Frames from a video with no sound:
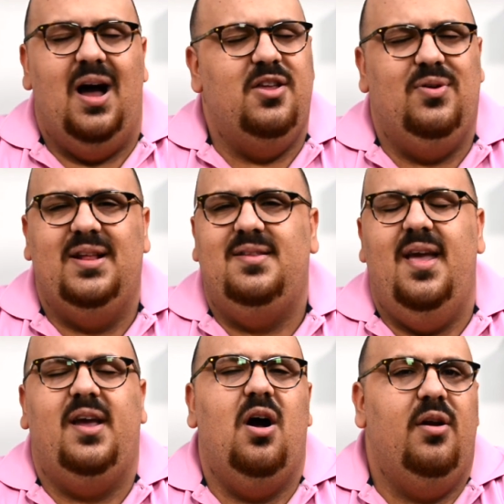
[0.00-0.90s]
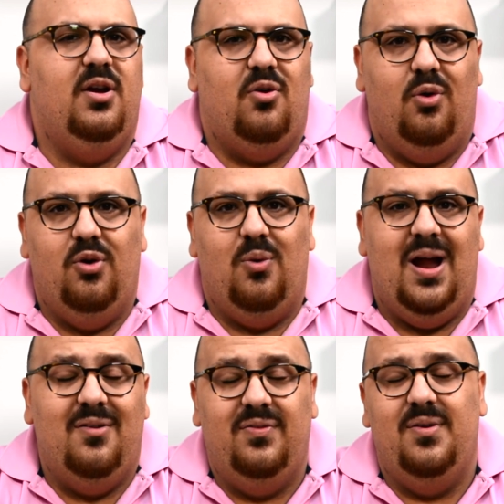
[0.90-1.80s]
You get the iconic
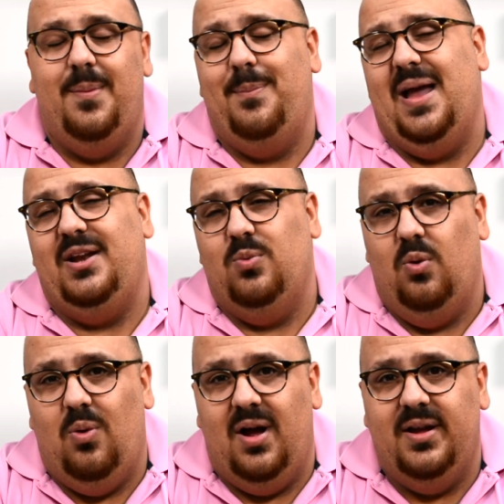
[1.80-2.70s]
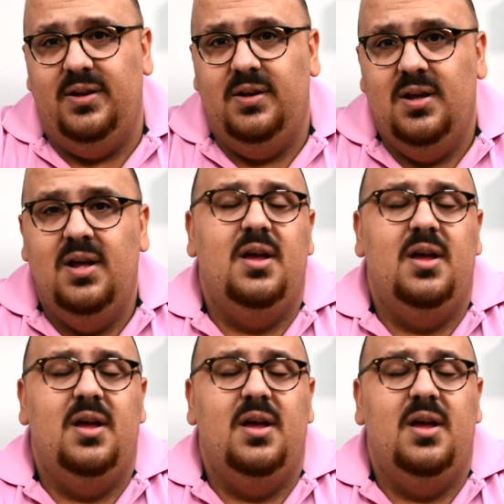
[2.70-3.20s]
chronograph, manual wind,